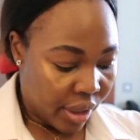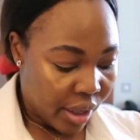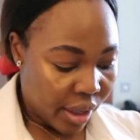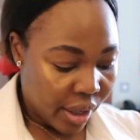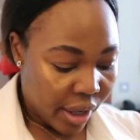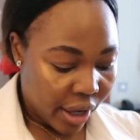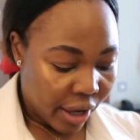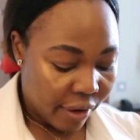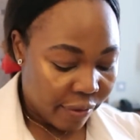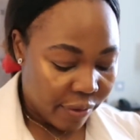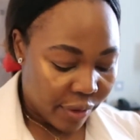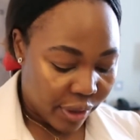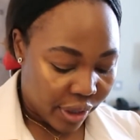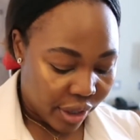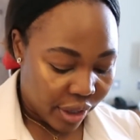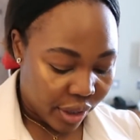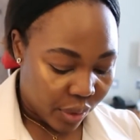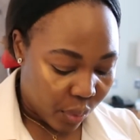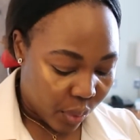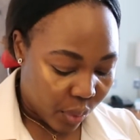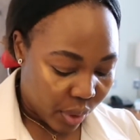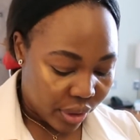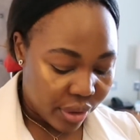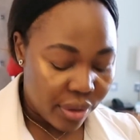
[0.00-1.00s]
everything
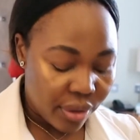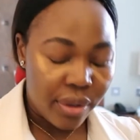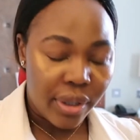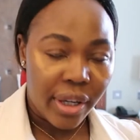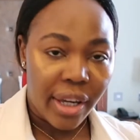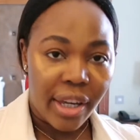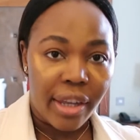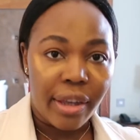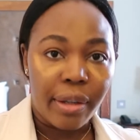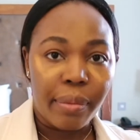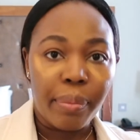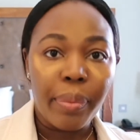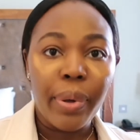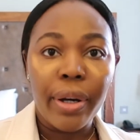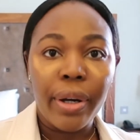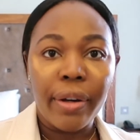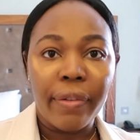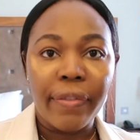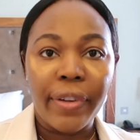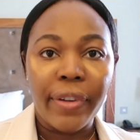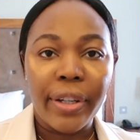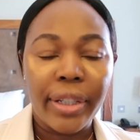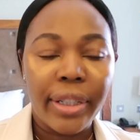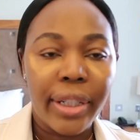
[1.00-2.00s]
works together
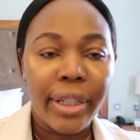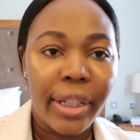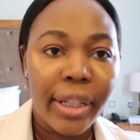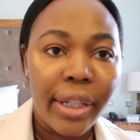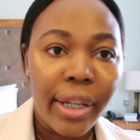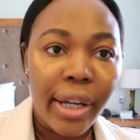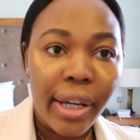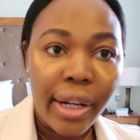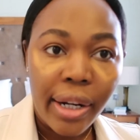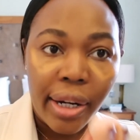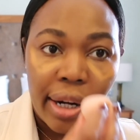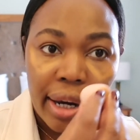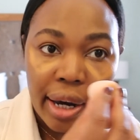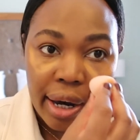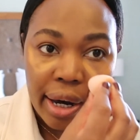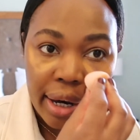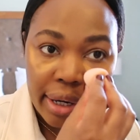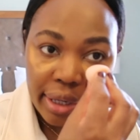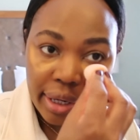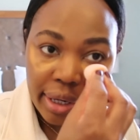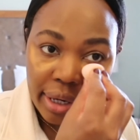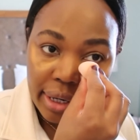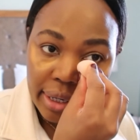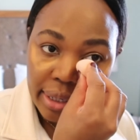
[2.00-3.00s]
perfectly. And
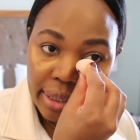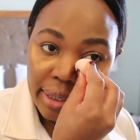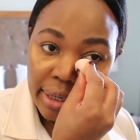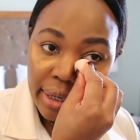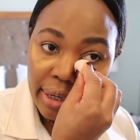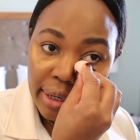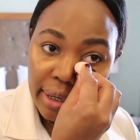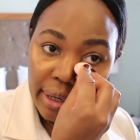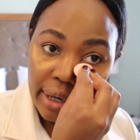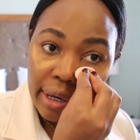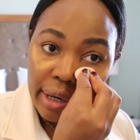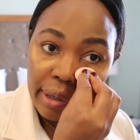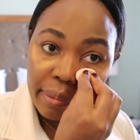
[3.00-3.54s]
again, I